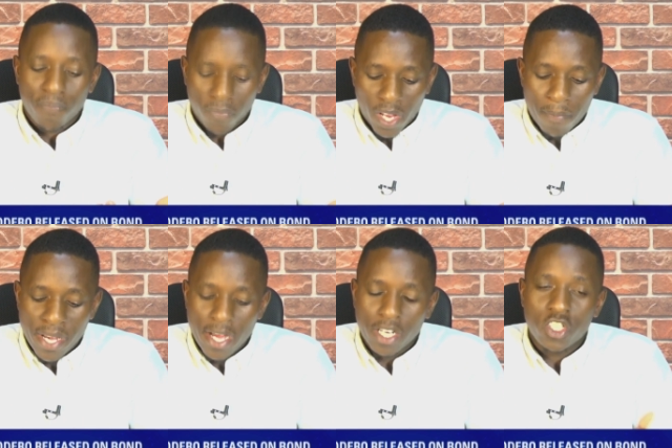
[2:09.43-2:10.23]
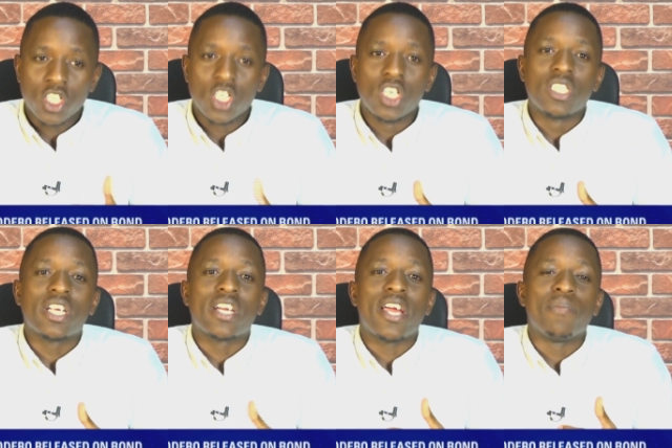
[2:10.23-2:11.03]
abduction,
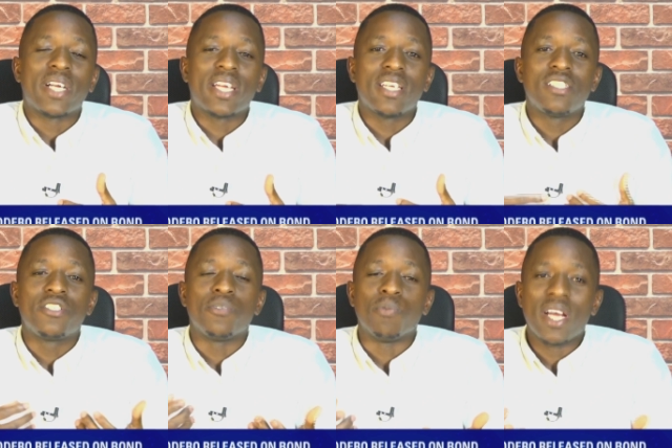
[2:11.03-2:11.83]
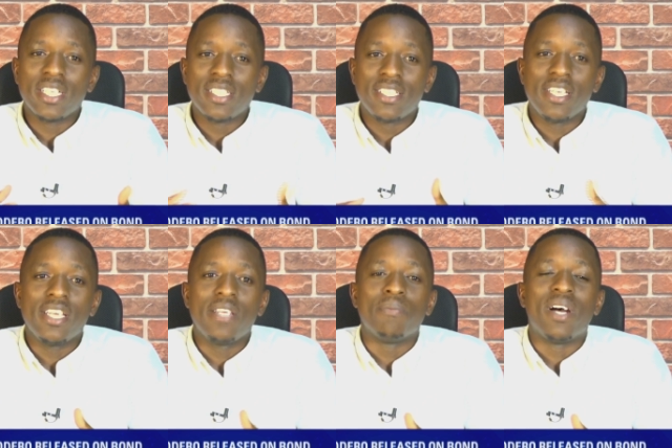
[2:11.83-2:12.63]
crime against
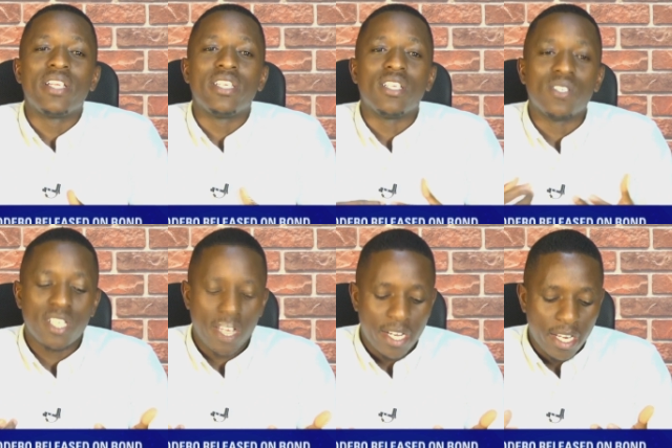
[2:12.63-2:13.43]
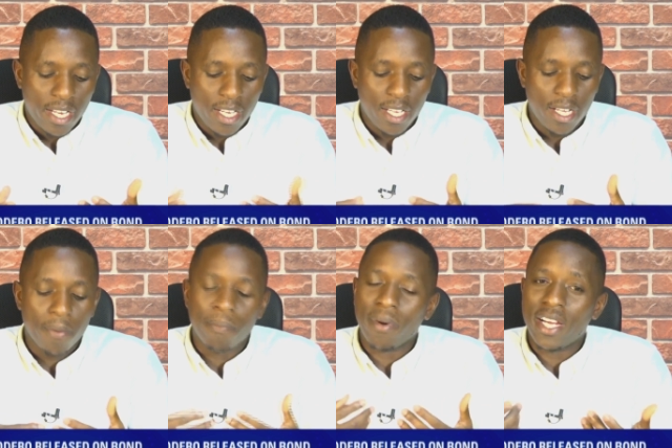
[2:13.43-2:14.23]
humanity, money laundering,
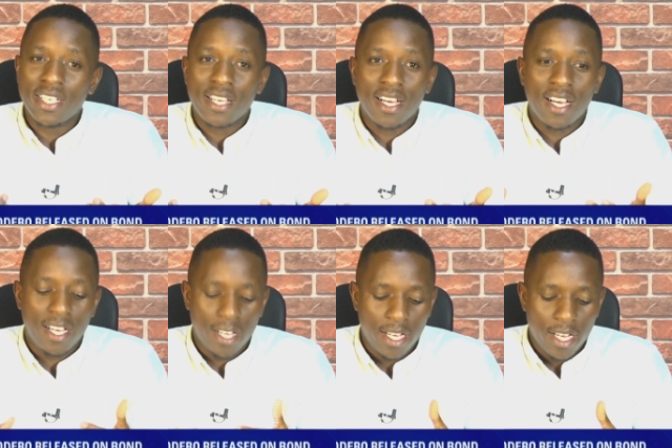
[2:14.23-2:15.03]
murder,